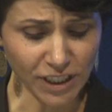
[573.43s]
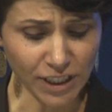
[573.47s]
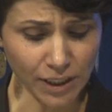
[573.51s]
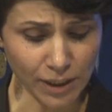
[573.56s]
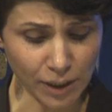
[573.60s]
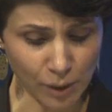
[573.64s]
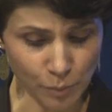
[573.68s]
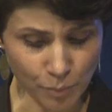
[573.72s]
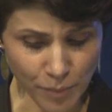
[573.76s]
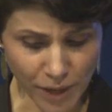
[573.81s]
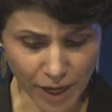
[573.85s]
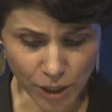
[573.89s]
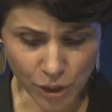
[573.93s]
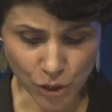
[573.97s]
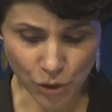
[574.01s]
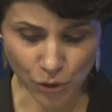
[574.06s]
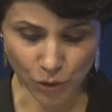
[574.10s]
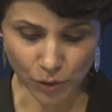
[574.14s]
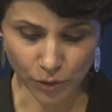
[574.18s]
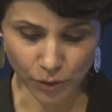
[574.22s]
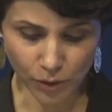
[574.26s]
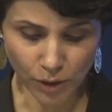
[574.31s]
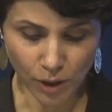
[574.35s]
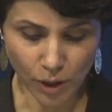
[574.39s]
the
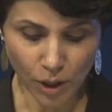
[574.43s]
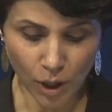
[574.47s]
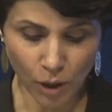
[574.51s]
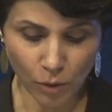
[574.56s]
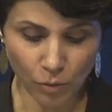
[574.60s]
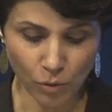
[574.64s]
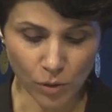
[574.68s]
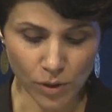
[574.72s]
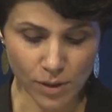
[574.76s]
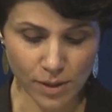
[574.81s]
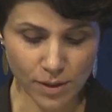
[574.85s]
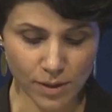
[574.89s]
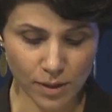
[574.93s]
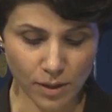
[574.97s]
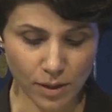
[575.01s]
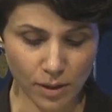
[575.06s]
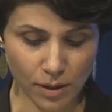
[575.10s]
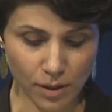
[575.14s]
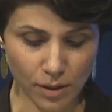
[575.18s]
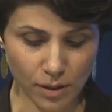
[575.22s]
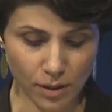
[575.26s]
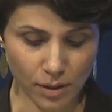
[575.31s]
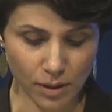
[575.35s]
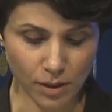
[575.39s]
major was
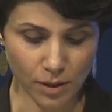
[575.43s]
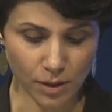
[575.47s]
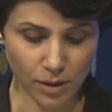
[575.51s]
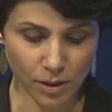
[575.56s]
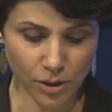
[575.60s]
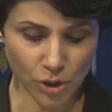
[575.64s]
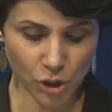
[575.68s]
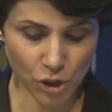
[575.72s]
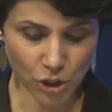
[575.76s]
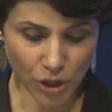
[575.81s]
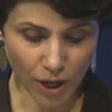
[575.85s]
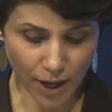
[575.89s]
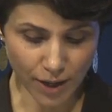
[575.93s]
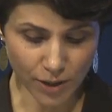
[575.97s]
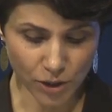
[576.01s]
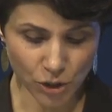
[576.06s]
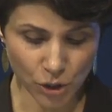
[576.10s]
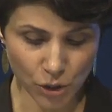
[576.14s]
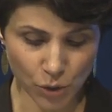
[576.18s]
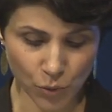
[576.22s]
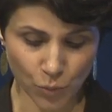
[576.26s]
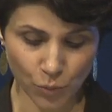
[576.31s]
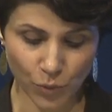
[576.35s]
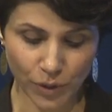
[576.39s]
uh,
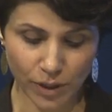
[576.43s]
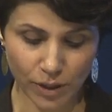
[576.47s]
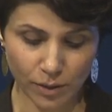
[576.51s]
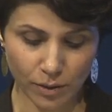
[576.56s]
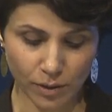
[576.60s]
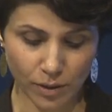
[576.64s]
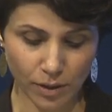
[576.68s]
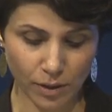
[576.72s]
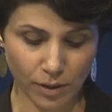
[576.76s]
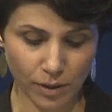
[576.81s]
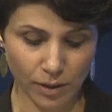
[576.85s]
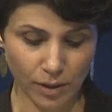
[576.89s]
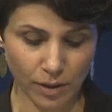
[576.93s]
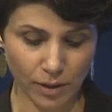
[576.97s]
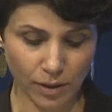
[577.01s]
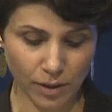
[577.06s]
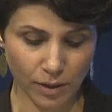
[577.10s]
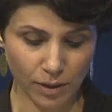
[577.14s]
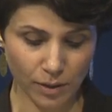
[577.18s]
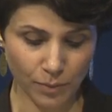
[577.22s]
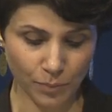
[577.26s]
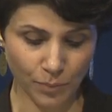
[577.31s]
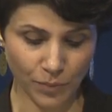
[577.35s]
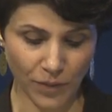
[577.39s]
charged with
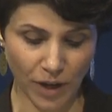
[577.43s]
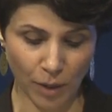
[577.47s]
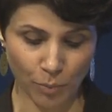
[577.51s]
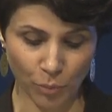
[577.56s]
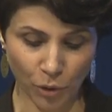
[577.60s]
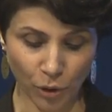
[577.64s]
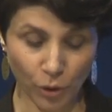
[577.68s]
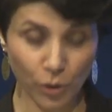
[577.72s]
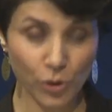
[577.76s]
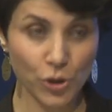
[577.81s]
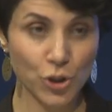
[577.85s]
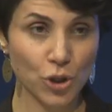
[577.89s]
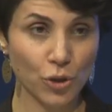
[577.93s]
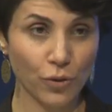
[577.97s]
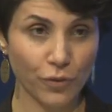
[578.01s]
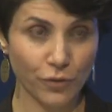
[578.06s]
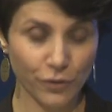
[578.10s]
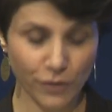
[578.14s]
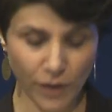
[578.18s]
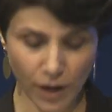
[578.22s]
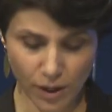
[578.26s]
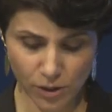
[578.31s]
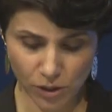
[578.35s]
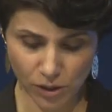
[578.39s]
um, apology of
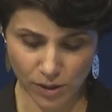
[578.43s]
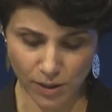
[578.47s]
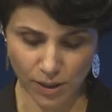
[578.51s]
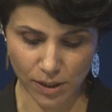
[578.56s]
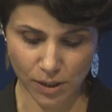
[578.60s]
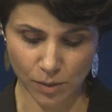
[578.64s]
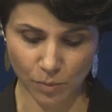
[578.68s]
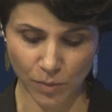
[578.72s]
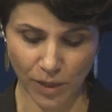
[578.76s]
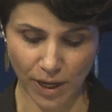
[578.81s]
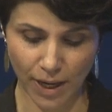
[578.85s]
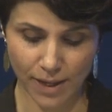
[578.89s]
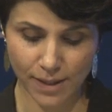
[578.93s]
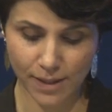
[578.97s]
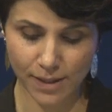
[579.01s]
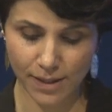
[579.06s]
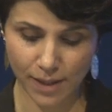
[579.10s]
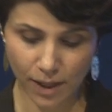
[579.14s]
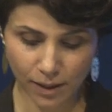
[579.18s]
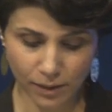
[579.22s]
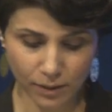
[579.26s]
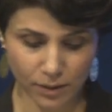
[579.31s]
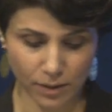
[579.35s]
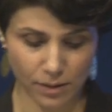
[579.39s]
fascism and
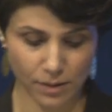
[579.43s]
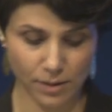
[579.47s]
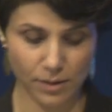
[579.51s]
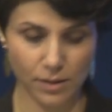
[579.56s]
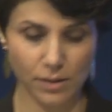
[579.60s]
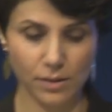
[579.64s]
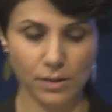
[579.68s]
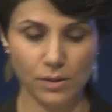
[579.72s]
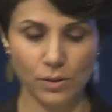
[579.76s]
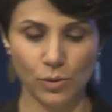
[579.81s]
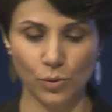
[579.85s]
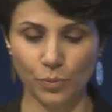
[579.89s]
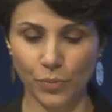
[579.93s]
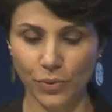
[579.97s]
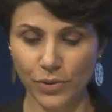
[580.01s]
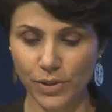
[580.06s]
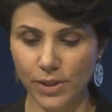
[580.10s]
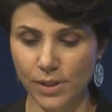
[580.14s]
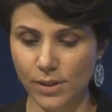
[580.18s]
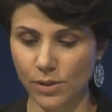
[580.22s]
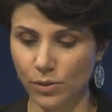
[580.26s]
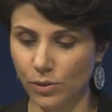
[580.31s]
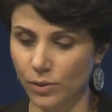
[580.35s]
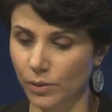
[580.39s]
sentences to
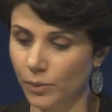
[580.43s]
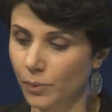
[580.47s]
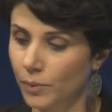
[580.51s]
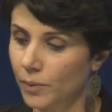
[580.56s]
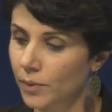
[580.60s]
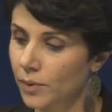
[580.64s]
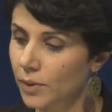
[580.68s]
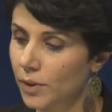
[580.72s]
prison.